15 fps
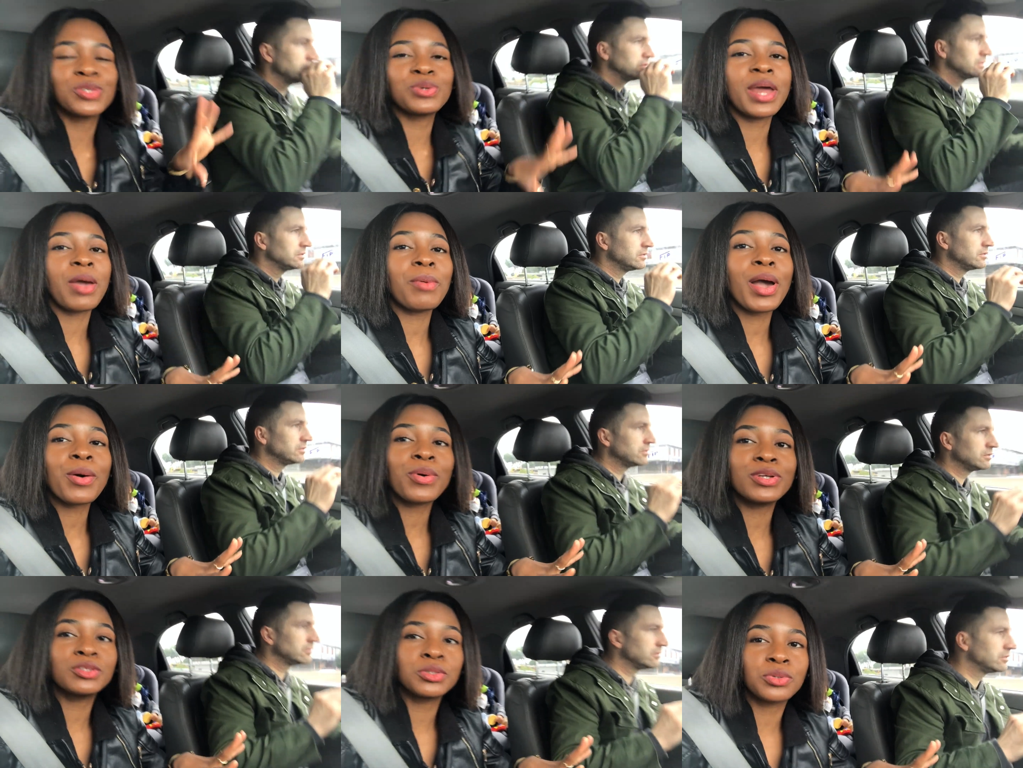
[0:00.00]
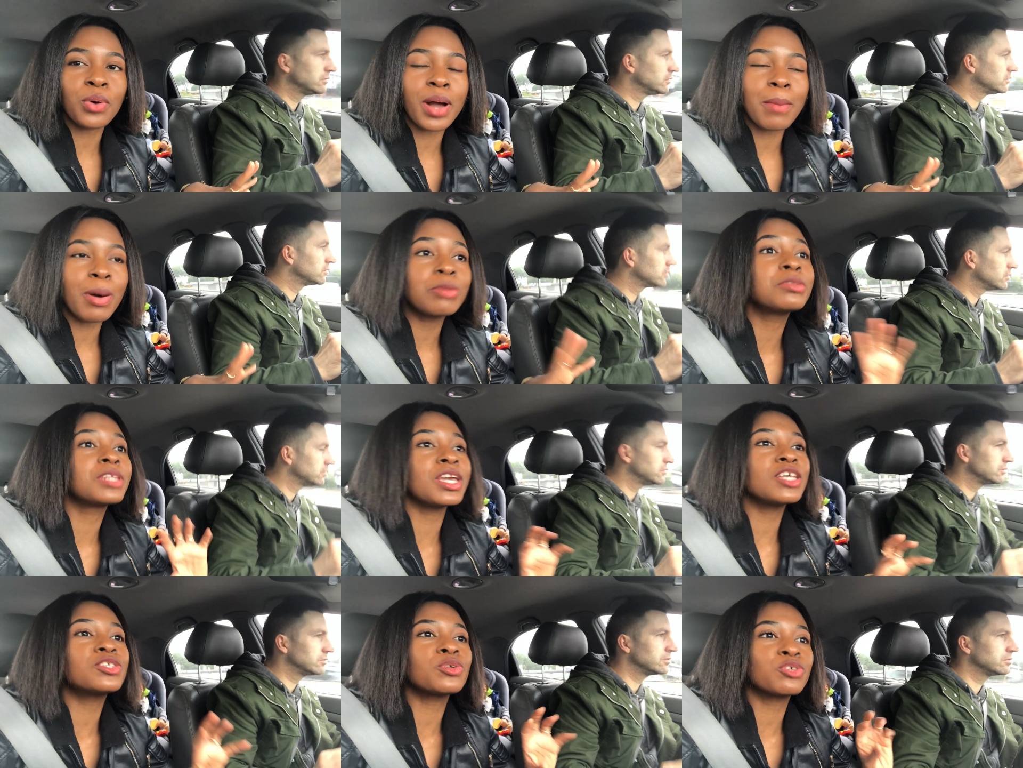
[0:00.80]
Speaker 1: today we are going to talk about
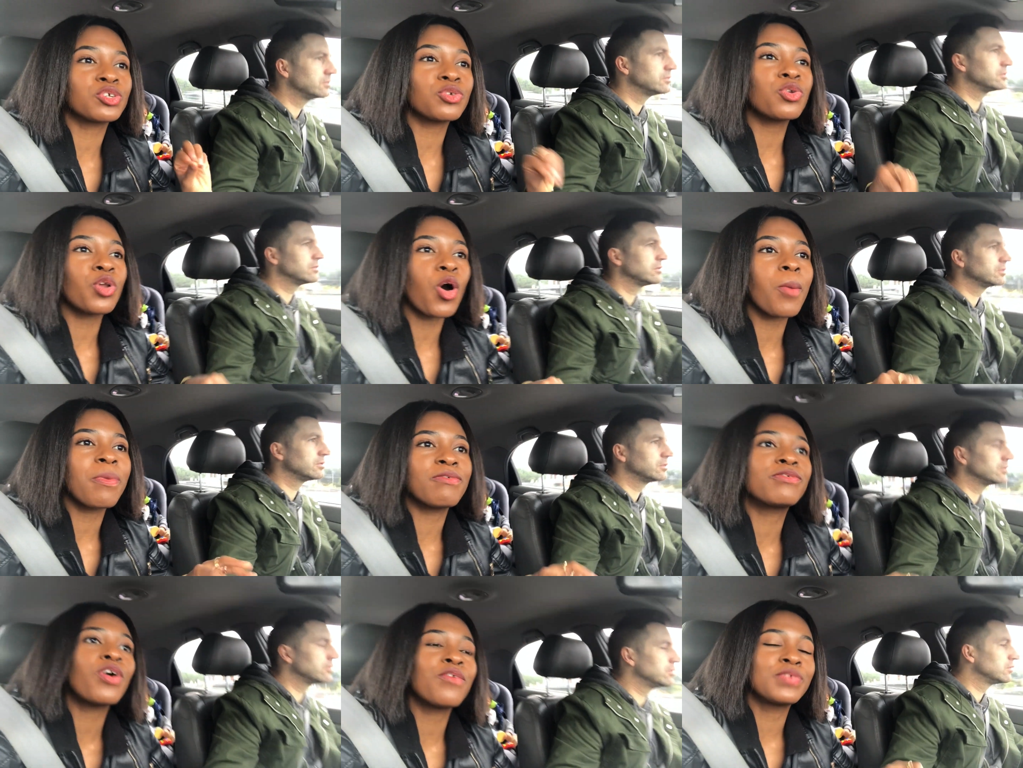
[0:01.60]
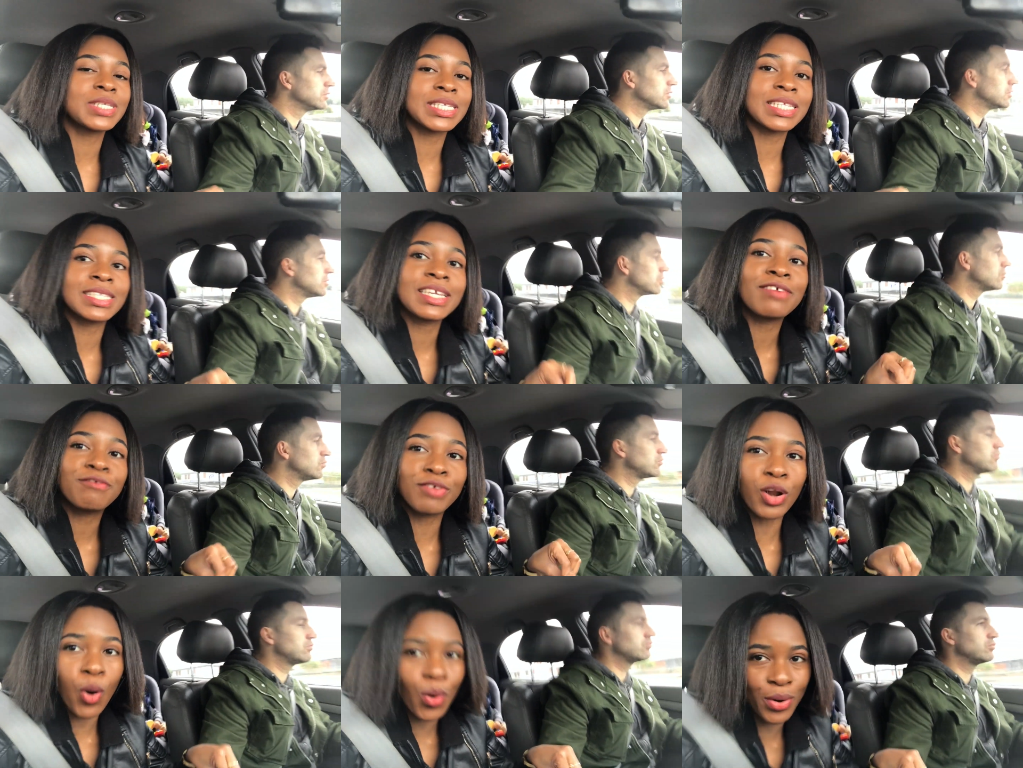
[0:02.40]
things you should know before
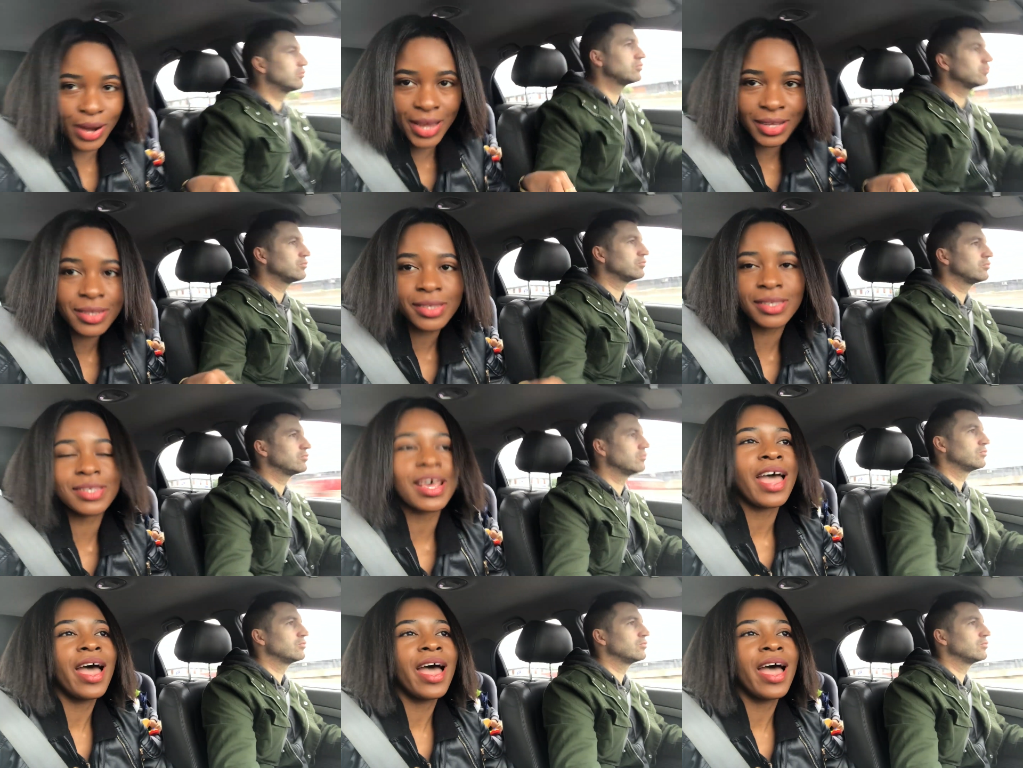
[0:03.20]
visiting Florence